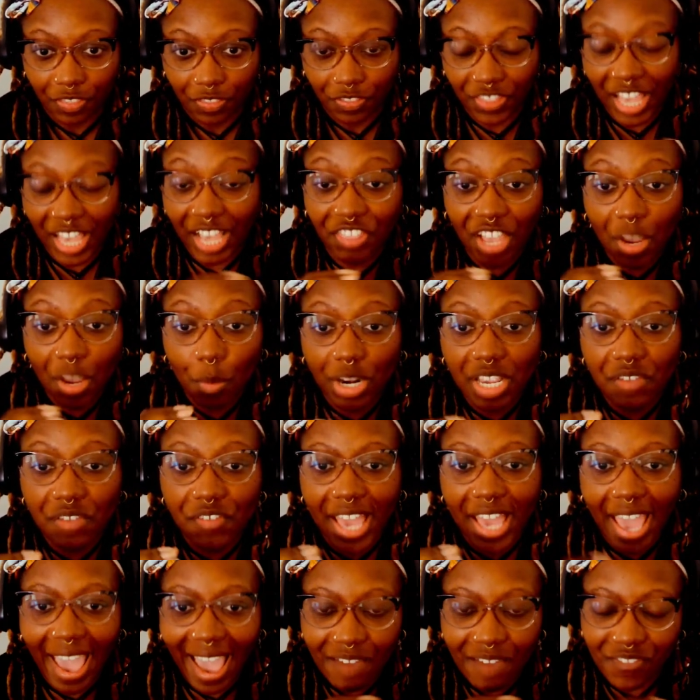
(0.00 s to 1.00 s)
That they were even
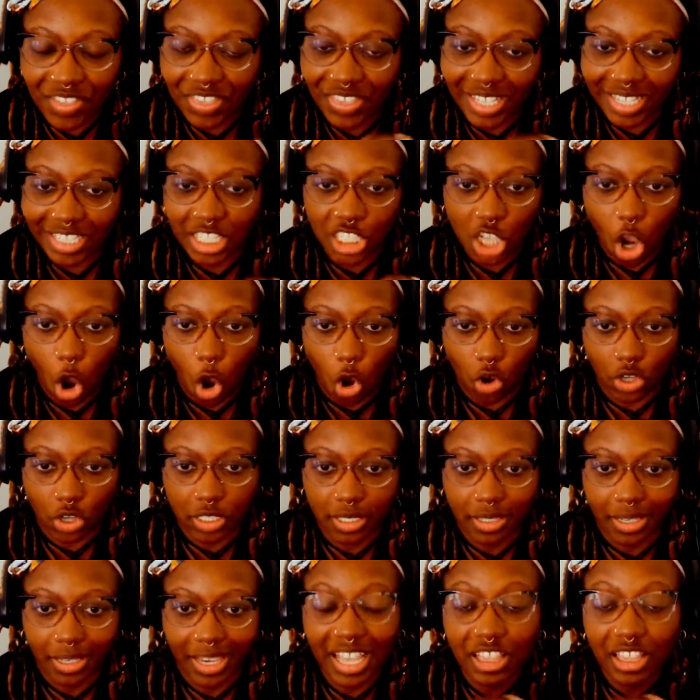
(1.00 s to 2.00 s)
having these talks
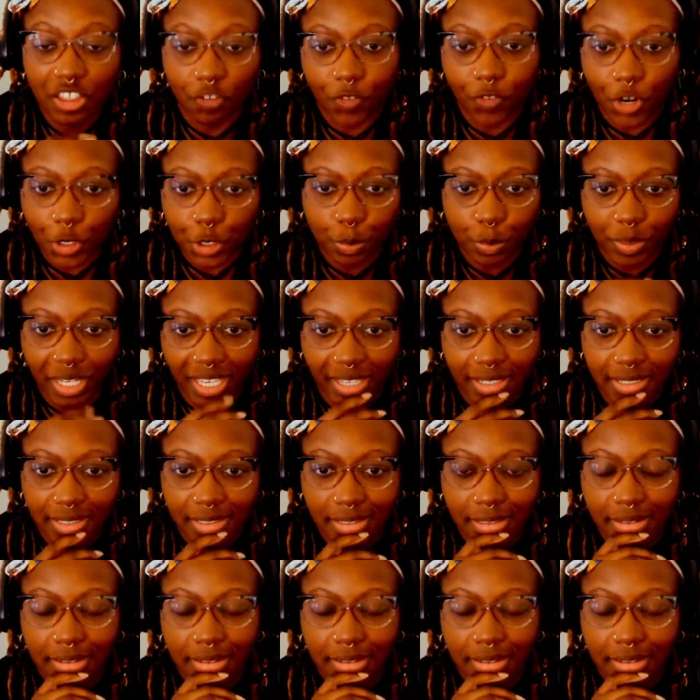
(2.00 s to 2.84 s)
in the first place?